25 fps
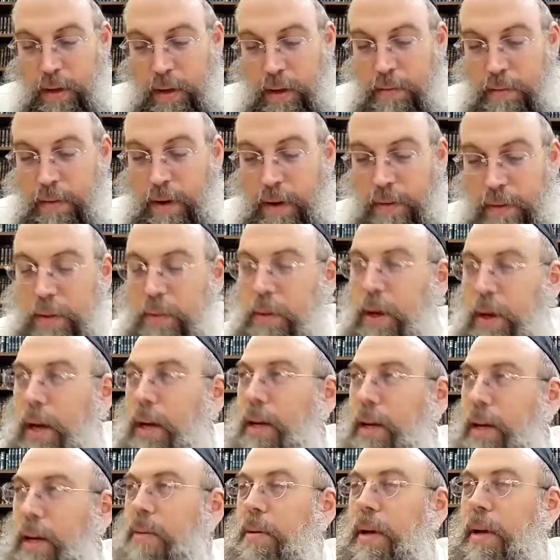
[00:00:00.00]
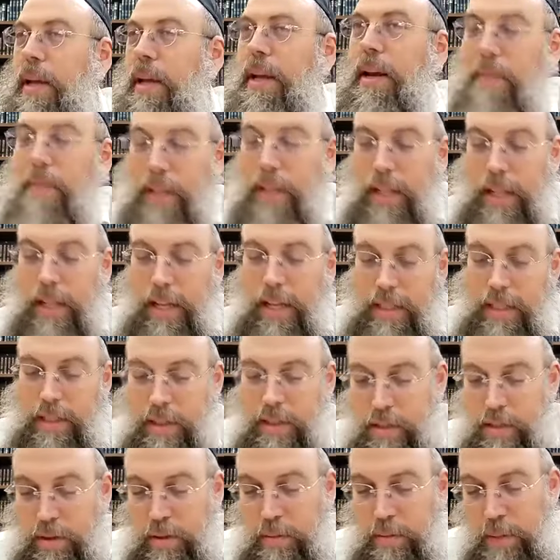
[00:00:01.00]
And nevertheless,
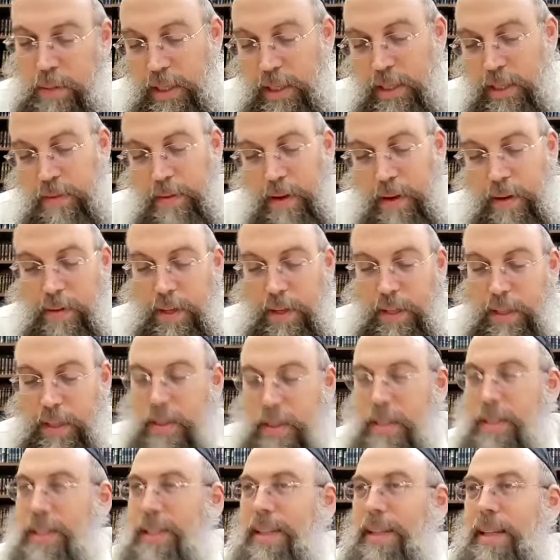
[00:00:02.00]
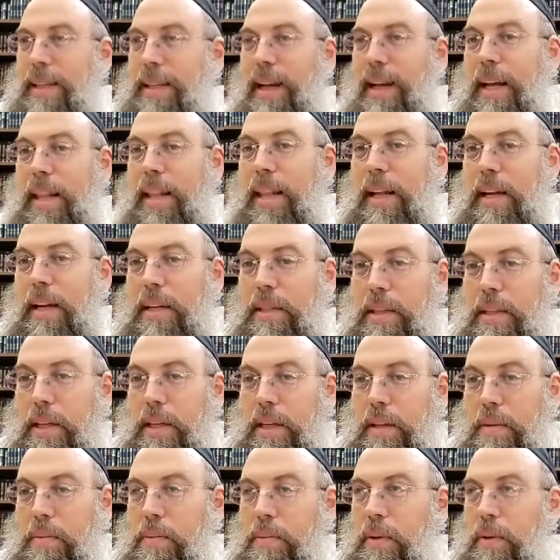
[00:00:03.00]
still you're not allowed to shear
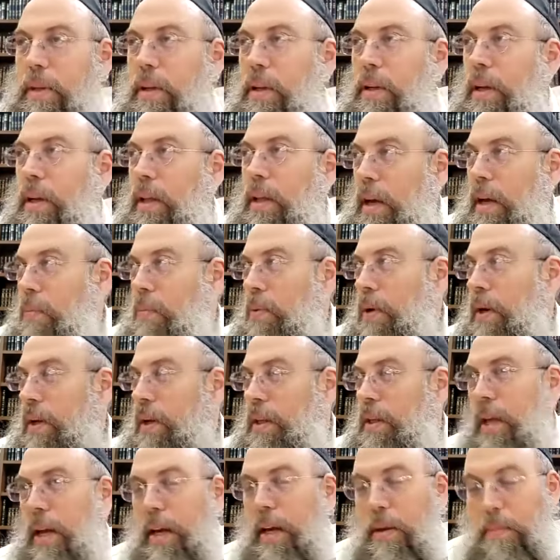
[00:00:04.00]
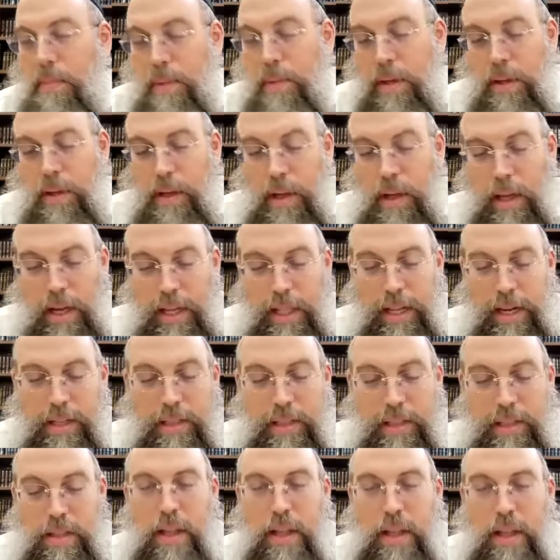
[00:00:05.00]
the wool and work the animal. And that
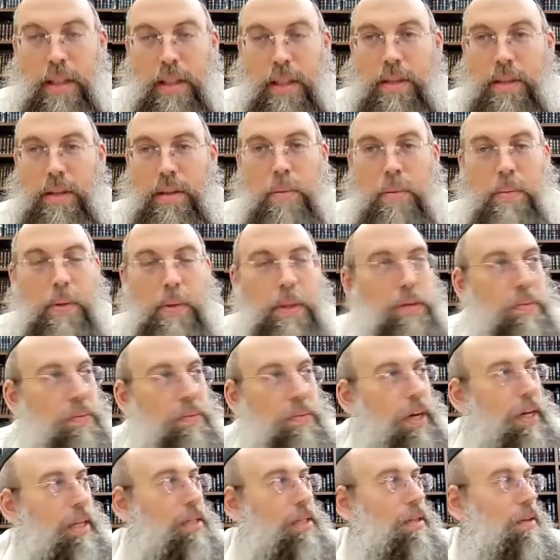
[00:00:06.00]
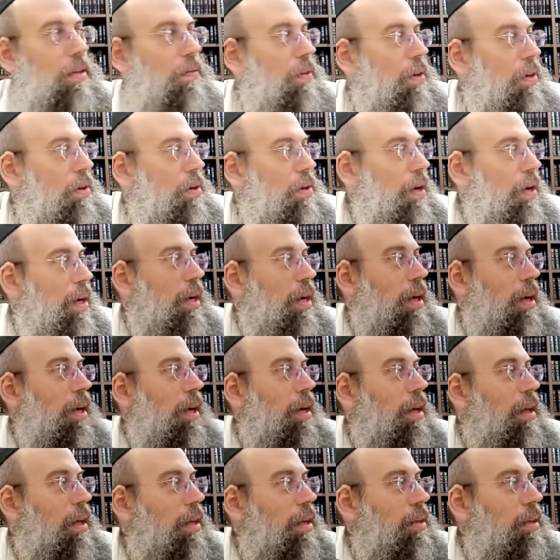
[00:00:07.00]
has nothing to do with the rights of the Kayan
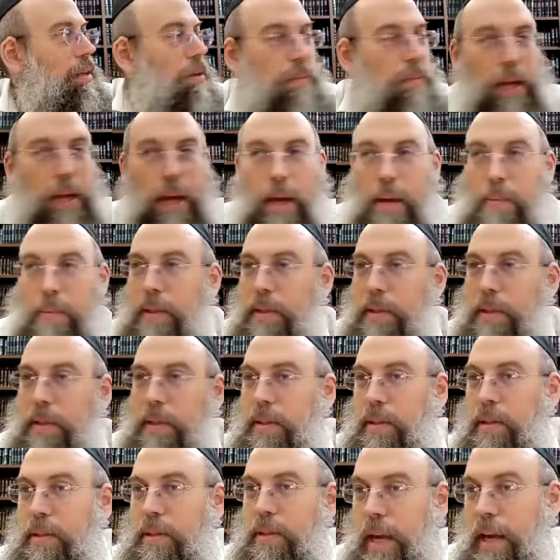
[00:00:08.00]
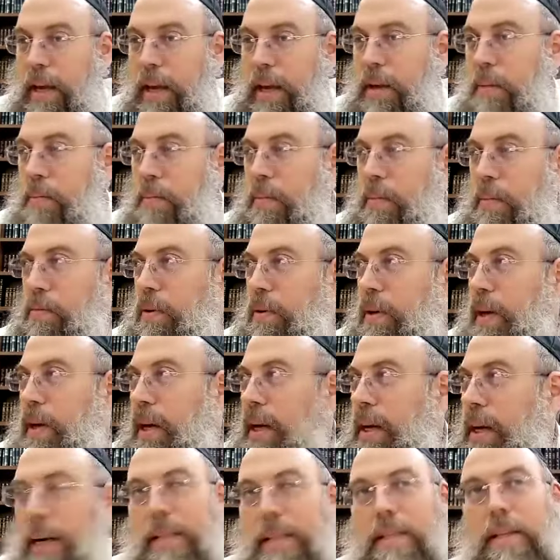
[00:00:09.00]
to be able to take it
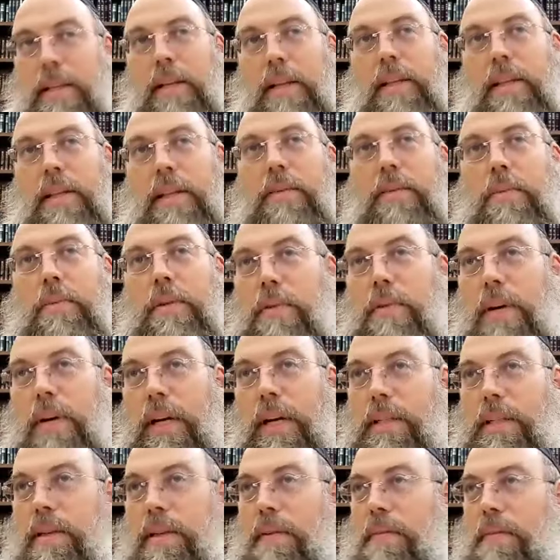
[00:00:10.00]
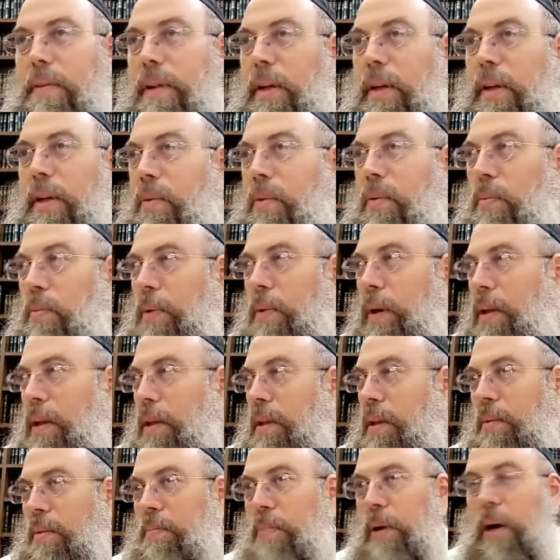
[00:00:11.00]
beforehand. It has nothing to do with the rights of one of
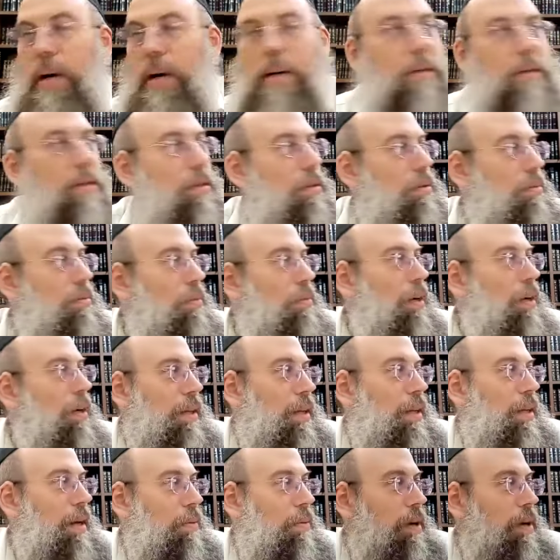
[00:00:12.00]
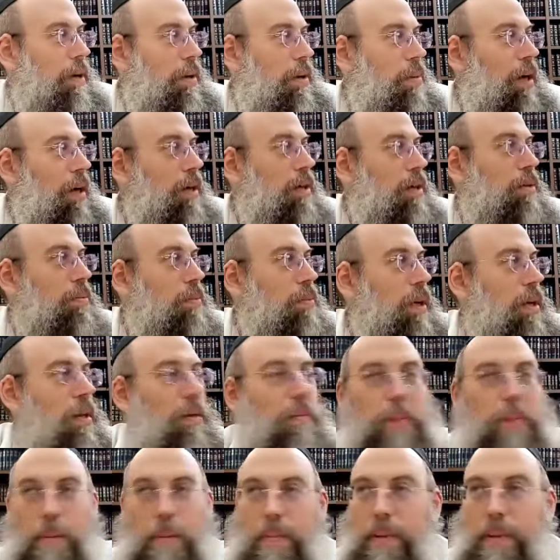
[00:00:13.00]
the partners, one not one of the partners, one of the
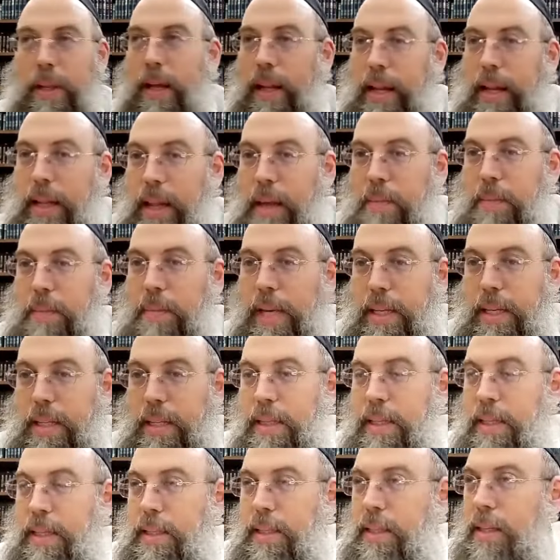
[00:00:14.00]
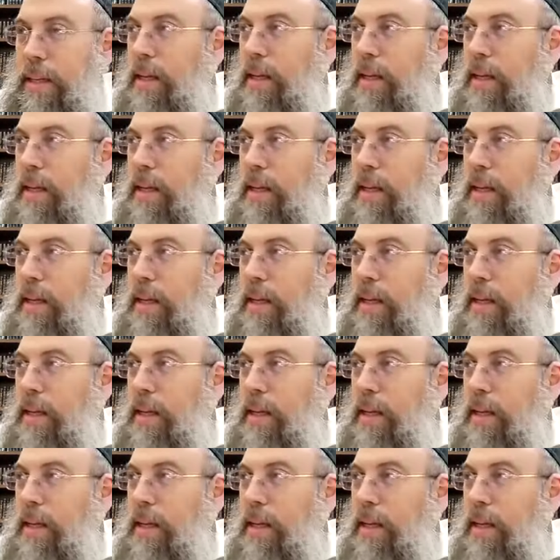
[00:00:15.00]
people that claim that it's his